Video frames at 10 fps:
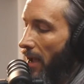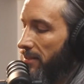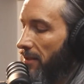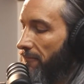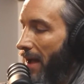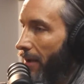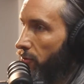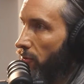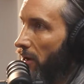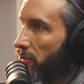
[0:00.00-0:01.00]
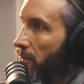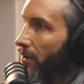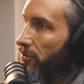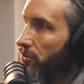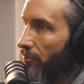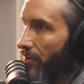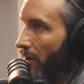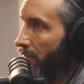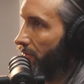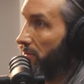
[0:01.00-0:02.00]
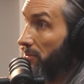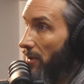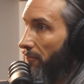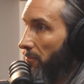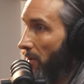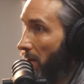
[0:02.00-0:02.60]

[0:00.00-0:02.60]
I see value creation about serving others and solving